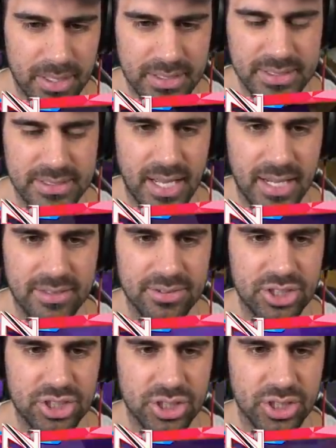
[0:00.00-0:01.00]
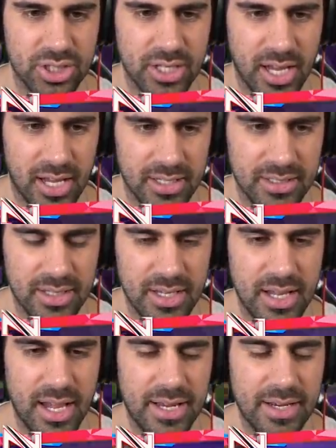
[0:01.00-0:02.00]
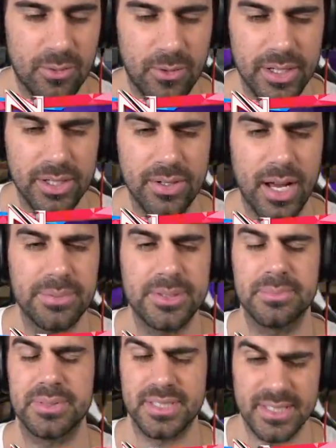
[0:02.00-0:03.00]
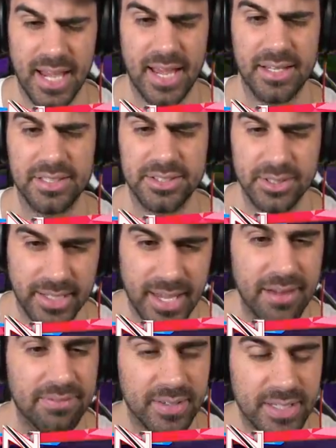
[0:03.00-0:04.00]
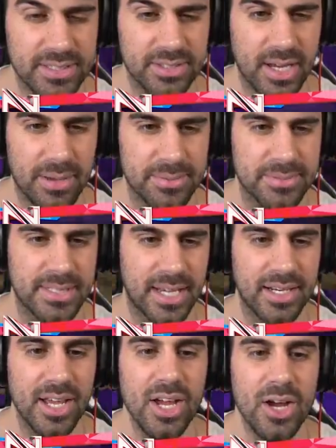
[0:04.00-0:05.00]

a stack of sugar cane and I want to grab some sand, so I can't forget to grab some sand.